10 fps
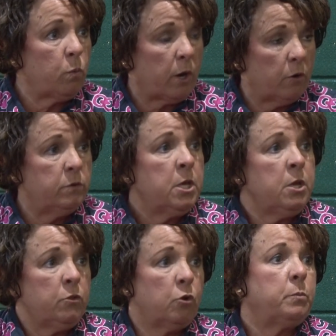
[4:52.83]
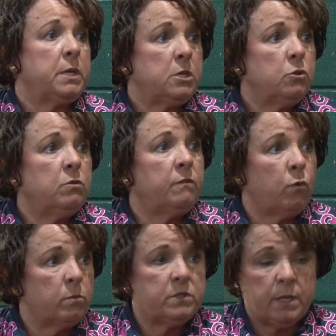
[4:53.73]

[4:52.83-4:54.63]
wearing their pink uniforms.